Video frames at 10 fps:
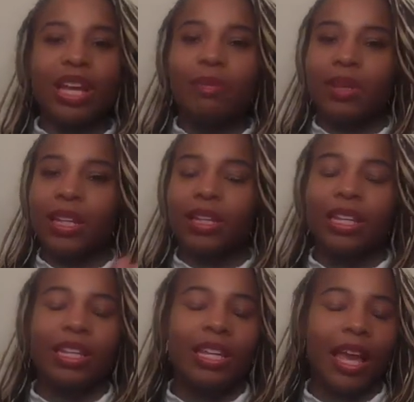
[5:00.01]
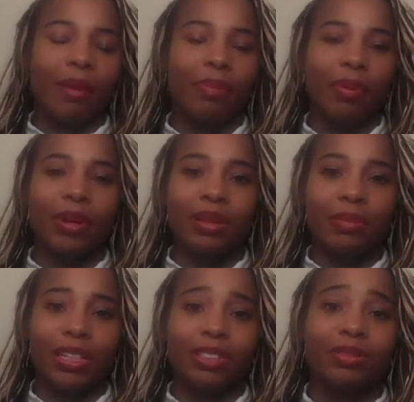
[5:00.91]
I mean, he had pretty
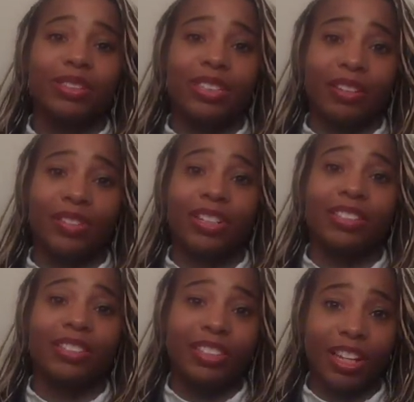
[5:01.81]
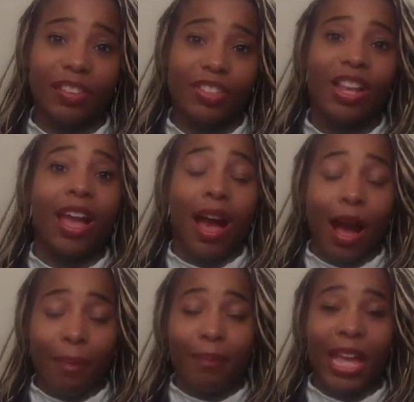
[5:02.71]
much was giving us Duff's
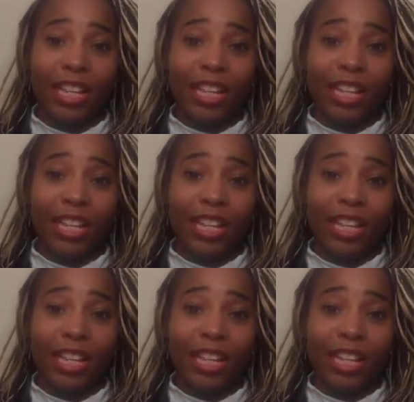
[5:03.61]
I'm